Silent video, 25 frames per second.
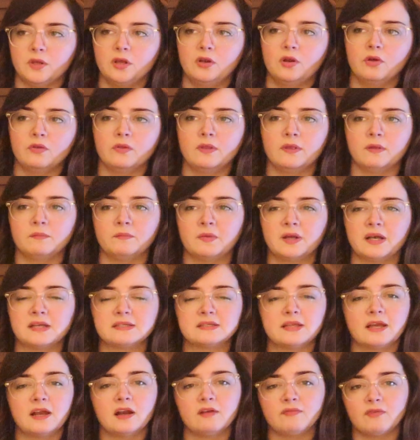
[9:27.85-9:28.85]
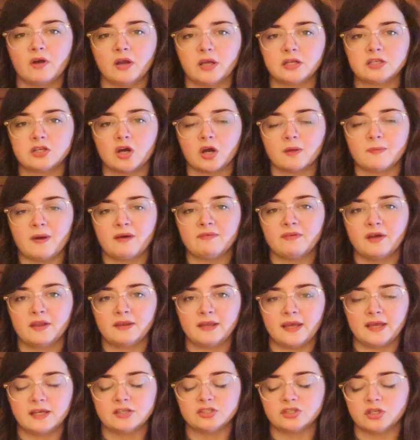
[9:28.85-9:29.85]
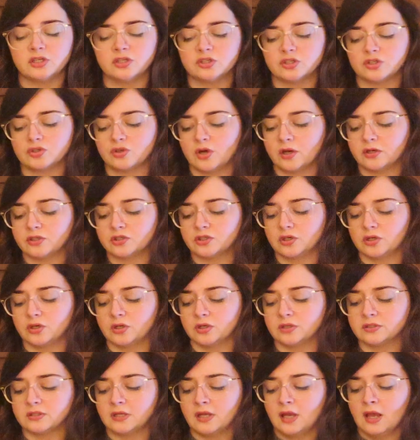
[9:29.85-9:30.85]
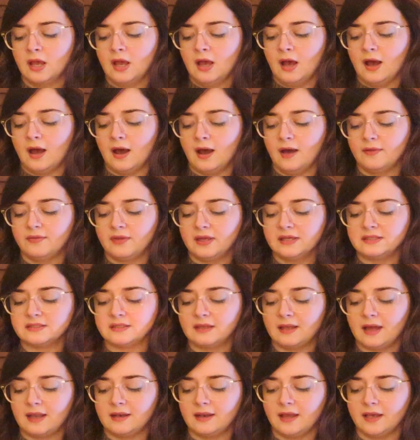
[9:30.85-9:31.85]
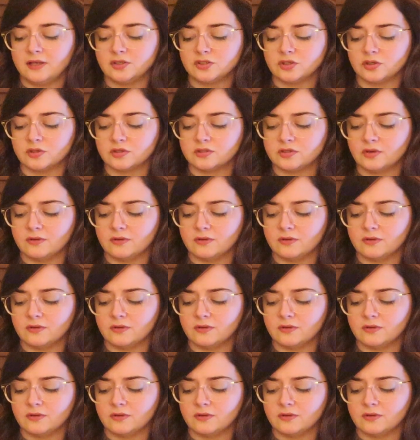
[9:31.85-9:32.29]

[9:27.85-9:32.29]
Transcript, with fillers: you know, the, because the Hierophant can talk about foundations, structures, uh, things of that nature.